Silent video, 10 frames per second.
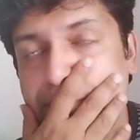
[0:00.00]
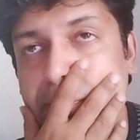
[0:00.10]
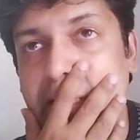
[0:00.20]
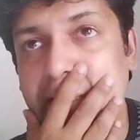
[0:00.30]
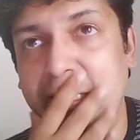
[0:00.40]

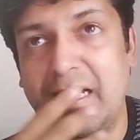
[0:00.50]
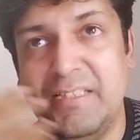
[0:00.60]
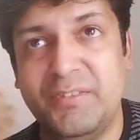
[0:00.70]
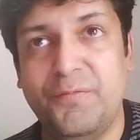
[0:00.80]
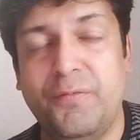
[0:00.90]
in the
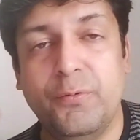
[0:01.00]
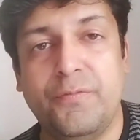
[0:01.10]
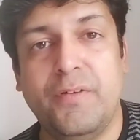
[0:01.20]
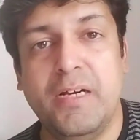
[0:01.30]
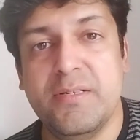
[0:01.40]
last 4 to
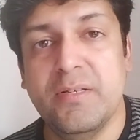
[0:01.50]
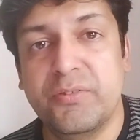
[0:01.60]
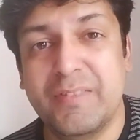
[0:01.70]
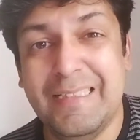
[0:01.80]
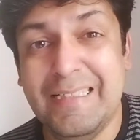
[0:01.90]
5
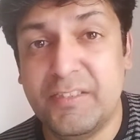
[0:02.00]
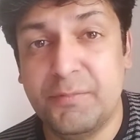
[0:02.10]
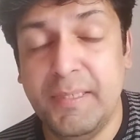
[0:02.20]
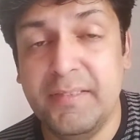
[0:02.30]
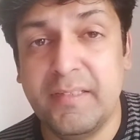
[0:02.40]
years is
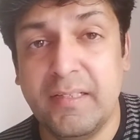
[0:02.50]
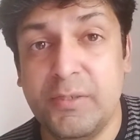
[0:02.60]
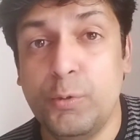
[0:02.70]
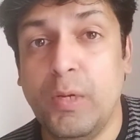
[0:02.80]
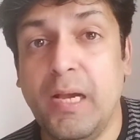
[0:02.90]
basically
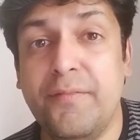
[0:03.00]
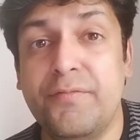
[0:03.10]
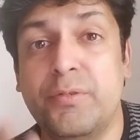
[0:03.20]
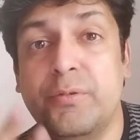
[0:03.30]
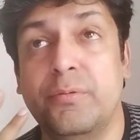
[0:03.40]
you
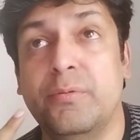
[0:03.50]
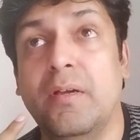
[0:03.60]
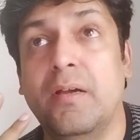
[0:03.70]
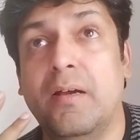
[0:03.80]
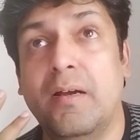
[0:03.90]
have to
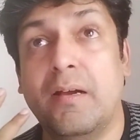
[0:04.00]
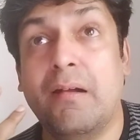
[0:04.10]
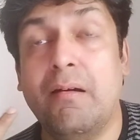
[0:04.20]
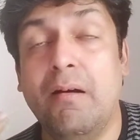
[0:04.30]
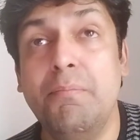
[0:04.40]

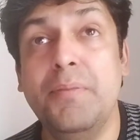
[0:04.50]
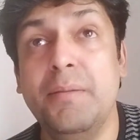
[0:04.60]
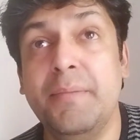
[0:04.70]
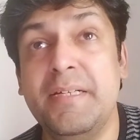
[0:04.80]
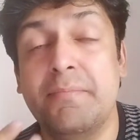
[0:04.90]

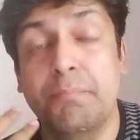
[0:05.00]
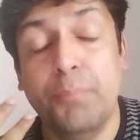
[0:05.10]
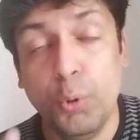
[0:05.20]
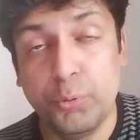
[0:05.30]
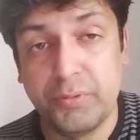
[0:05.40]
complement
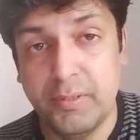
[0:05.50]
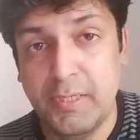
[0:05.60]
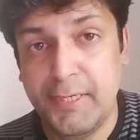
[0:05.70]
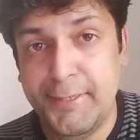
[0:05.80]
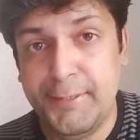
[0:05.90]
both
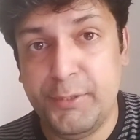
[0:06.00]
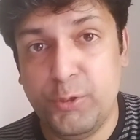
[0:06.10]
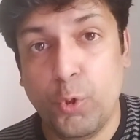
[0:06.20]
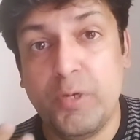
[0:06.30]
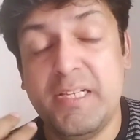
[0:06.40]

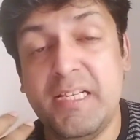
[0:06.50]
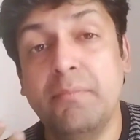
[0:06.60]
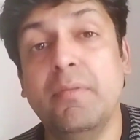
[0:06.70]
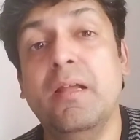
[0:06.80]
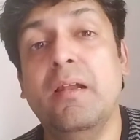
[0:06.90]
your
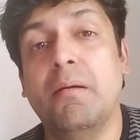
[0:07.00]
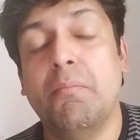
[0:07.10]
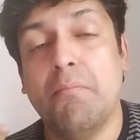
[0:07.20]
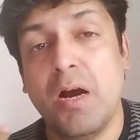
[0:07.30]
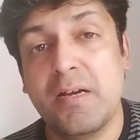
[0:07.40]
email
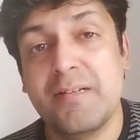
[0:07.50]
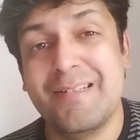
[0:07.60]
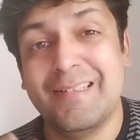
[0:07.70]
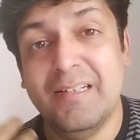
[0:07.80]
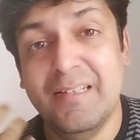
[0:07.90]

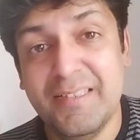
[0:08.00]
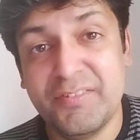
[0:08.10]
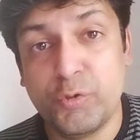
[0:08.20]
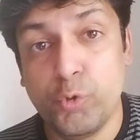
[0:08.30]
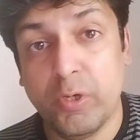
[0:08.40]
marketing
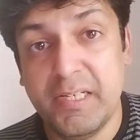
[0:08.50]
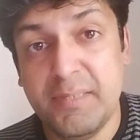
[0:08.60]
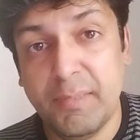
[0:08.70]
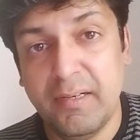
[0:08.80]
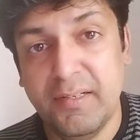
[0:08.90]
list, your
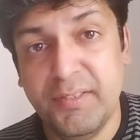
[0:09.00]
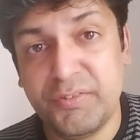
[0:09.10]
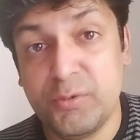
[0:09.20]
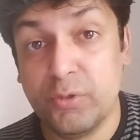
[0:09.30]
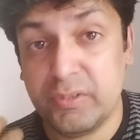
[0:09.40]
email
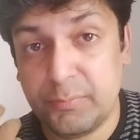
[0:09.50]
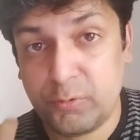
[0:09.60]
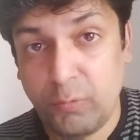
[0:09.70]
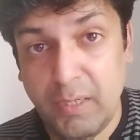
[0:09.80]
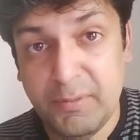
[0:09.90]
list, your
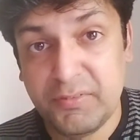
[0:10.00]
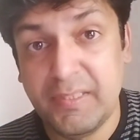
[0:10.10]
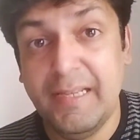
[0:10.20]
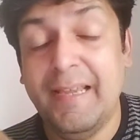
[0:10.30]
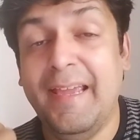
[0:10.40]
subscribers,
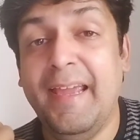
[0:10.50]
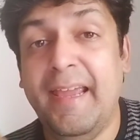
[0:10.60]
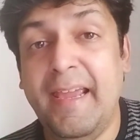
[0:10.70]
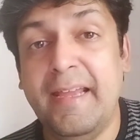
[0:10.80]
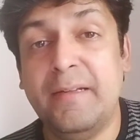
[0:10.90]

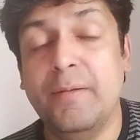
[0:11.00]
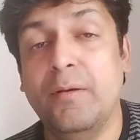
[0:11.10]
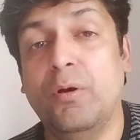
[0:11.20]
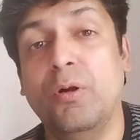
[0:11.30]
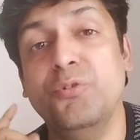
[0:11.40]
and
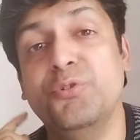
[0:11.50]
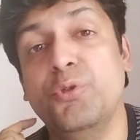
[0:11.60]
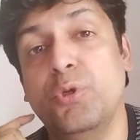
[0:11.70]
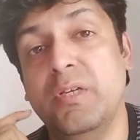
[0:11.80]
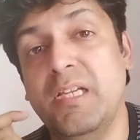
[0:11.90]
also
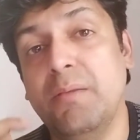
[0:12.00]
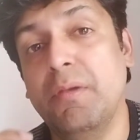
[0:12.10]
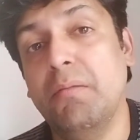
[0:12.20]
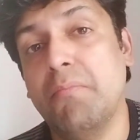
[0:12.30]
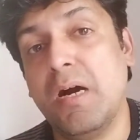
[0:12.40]
your
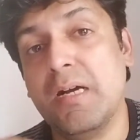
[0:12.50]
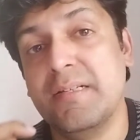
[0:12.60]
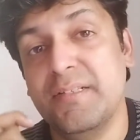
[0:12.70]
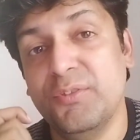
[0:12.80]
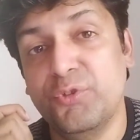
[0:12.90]
email
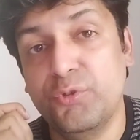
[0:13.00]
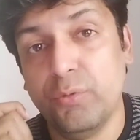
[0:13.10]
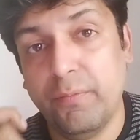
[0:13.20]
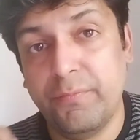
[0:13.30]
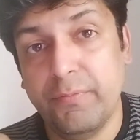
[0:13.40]
marketing
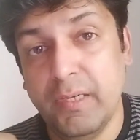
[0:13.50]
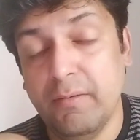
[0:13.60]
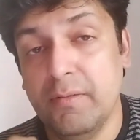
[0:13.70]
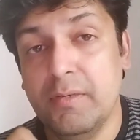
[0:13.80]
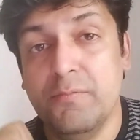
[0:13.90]
software,
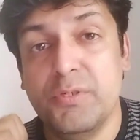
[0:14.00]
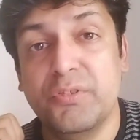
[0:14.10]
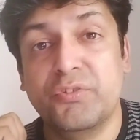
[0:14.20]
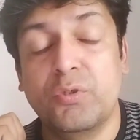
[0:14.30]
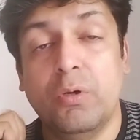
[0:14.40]
which
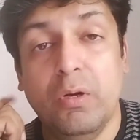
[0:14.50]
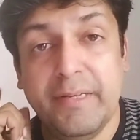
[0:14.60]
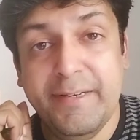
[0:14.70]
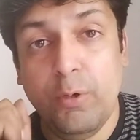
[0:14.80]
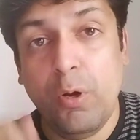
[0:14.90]
is called
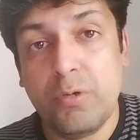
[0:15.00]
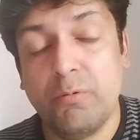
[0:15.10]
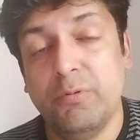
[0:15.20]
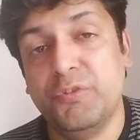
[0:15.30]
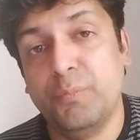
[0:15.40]
an
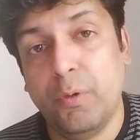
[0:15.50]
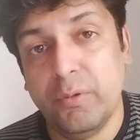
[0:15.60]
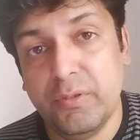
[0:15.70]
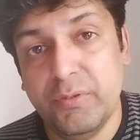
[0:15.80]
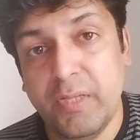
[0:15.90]

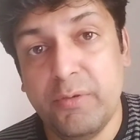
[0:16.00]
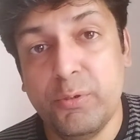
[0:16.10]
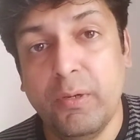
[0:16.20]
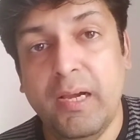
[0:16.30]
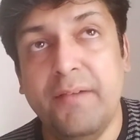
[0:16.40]
autoresponder. Now
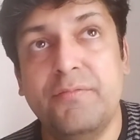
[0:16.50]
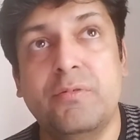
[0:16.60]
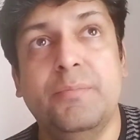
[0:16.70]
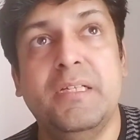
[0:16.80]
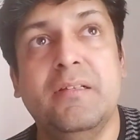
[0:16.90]
you have
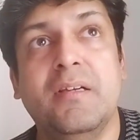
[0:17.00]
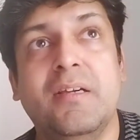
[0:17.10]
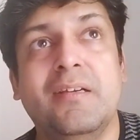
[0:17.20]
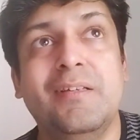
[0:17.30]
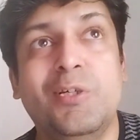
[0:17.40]
to be
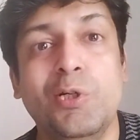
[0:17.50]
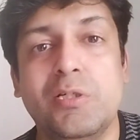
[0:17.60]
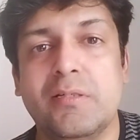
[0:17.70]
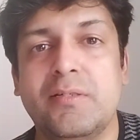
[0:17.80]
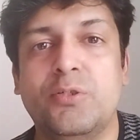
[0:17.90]

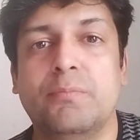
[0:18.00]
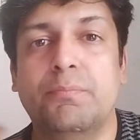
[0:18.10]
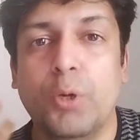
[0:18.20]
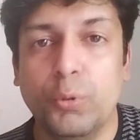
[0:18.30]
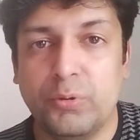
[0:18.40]
good to
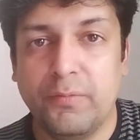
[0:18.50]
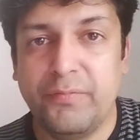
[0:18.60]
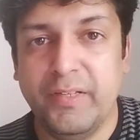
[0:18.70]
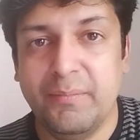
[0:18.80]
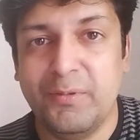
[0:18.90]
both of
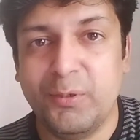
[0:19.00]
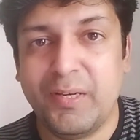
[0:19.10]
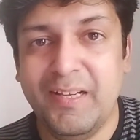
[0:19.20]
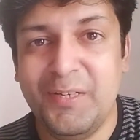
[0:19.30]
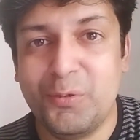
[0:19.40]
them.
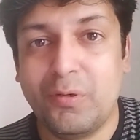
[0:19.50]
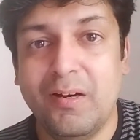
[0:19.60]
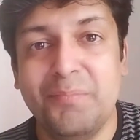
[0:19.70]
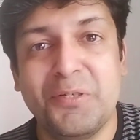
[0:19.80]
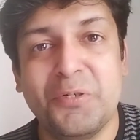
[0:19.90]
Okay, you
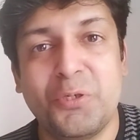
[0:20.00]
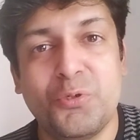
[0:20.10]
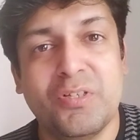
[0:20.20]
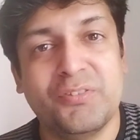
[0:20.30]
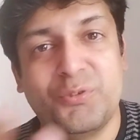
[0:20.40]
can't be good to
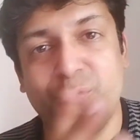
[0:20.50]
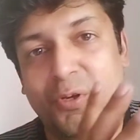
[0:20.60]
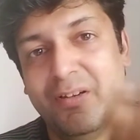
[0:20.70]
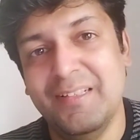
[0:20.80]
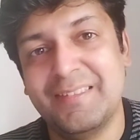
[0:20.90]
just do
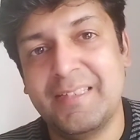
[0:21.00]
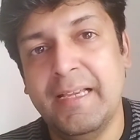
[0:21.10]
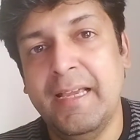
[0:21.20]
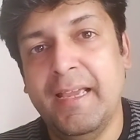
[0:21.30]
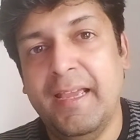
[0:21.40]
your list
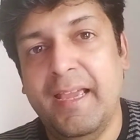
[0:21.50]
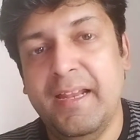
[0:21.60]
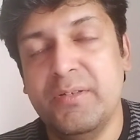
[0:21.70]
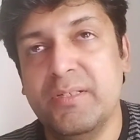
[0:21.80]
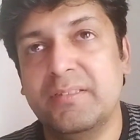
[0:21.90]

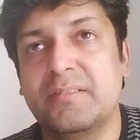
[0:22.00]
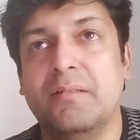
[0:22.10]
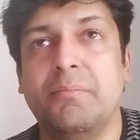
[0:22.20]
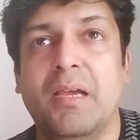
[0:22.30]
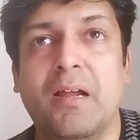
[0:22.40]
and just
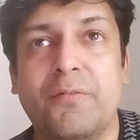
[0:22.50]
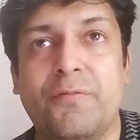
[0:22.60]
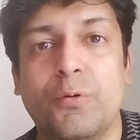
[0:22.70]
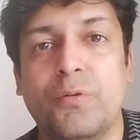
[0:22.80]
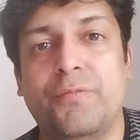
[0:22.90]
mail out
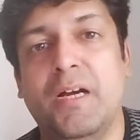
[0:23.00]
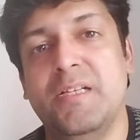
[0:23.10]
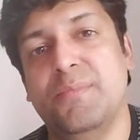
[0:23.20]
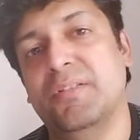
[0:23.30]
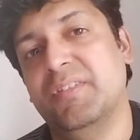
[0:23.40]
4 to 5
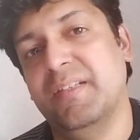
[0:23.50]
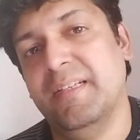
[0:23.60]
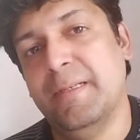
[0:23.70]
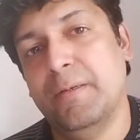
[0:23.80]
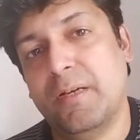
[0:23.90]
emails a
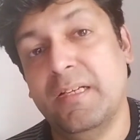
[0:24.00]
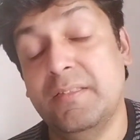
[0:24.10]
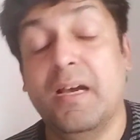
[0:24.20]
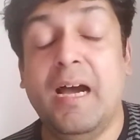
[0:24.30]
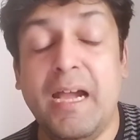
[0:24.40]
day. Okay,
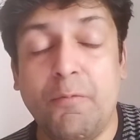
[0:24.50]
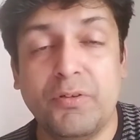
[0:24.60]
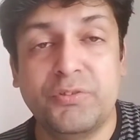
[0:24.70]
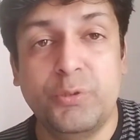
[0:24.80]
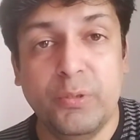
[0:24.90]
I
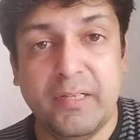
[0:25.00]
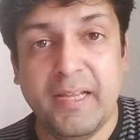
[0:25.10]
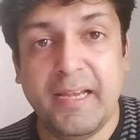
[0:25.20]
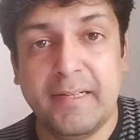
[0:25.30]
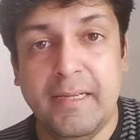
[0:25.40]
was doing
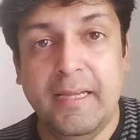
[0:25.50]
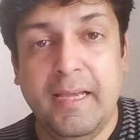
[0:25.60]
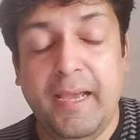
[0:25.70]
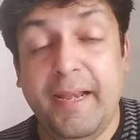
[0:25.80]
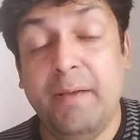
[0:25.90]
that
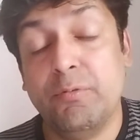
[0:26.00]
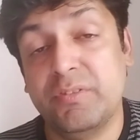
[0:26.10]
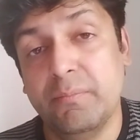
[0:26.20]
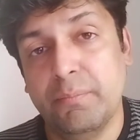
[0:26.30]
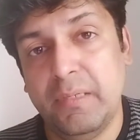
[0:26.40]
and I was
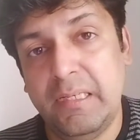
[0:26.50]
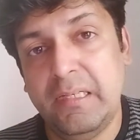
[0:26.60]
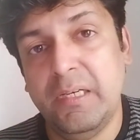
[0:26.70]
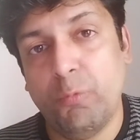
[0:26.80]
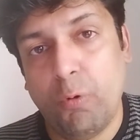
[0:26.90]

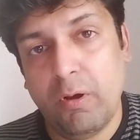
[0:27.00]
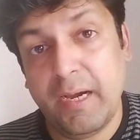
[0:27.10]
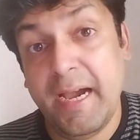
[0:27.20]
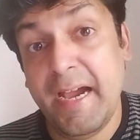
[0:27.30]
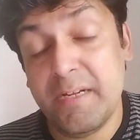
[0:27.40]
completely wrong.
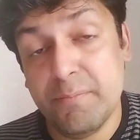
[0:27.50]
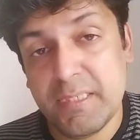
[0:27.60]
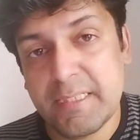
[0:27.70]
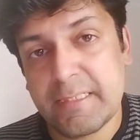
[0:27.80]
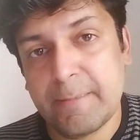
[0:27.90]
I
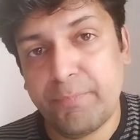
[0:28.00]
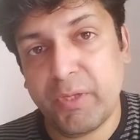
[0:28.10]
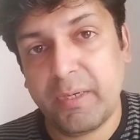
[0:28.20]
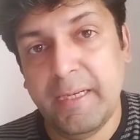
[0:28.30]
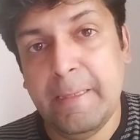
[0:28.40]
admit it.
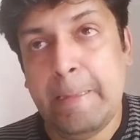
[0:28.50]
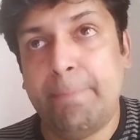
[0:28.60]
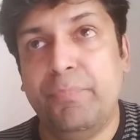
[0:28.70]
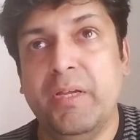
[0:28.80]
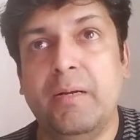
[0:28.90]
Okay,
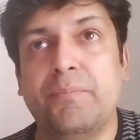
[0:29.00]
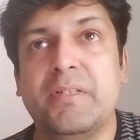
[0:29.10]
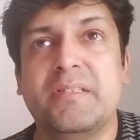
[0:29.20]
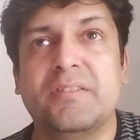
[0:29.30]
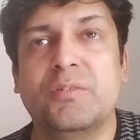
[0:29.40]
now
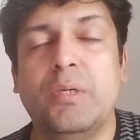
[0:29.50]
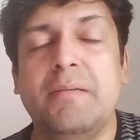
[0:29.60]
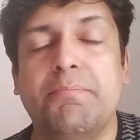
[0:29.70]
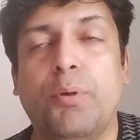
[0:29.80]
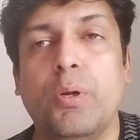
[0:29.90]
it is
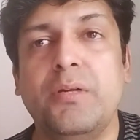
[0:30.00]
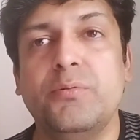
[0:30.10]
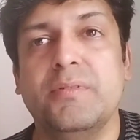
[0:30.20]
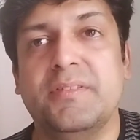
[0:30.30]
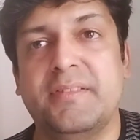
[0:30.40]
important to
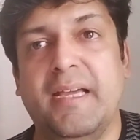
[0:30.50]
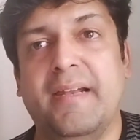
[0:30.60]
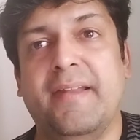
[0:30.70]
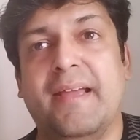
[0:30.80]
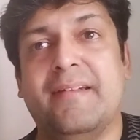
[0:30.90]

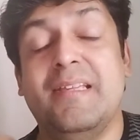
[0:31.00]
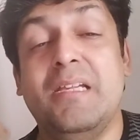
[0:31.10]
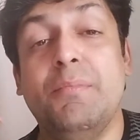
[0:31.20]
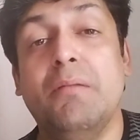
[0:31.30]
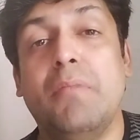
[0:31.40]
understand that
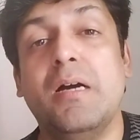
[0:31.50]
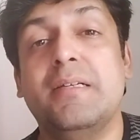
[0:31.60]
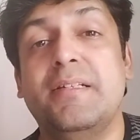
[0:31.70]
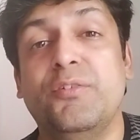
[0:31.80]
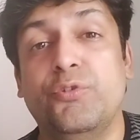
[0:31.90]
email
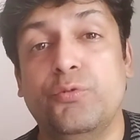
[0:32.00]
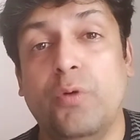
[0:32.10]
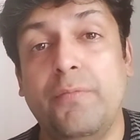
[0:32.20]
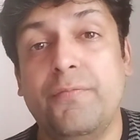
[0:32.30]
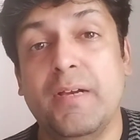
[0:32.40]
marketing
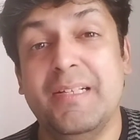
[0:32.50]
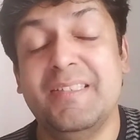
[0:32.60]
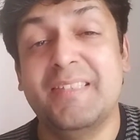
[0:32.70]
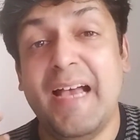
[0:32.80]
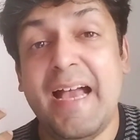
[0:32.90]
software
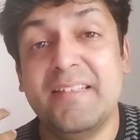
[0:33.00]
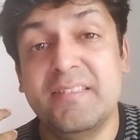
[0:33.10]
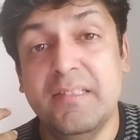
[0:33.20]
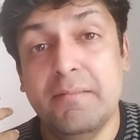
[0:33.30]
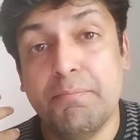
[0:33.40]
is
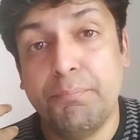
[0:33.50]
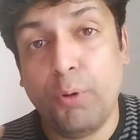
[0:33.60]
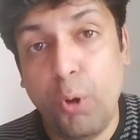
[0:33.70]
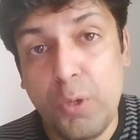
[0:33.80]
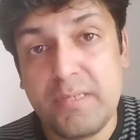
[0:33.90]
as
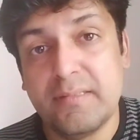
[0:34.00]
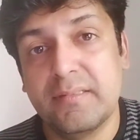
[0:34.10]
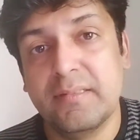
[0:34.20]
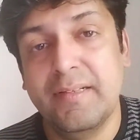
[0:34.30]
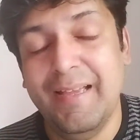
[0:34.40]

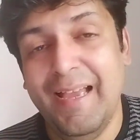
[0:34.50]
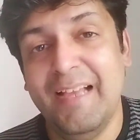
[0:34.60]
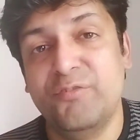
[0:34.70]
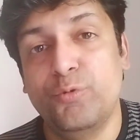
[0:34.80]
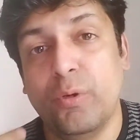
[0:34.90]
important
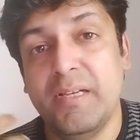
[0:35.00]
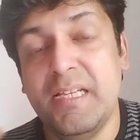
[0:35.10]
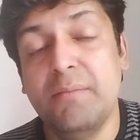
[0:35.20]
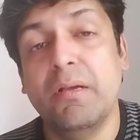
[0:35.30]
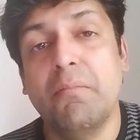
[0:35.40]
as your
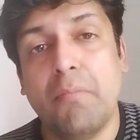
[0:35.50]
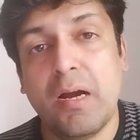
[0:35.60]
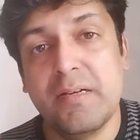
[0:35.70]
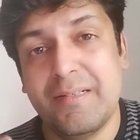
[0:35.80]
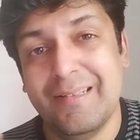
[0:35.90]
email
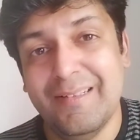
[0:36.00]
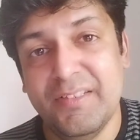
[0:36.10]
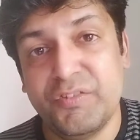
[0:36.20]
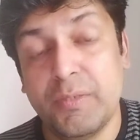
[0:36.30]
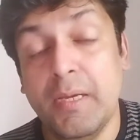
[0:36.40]
marketing list,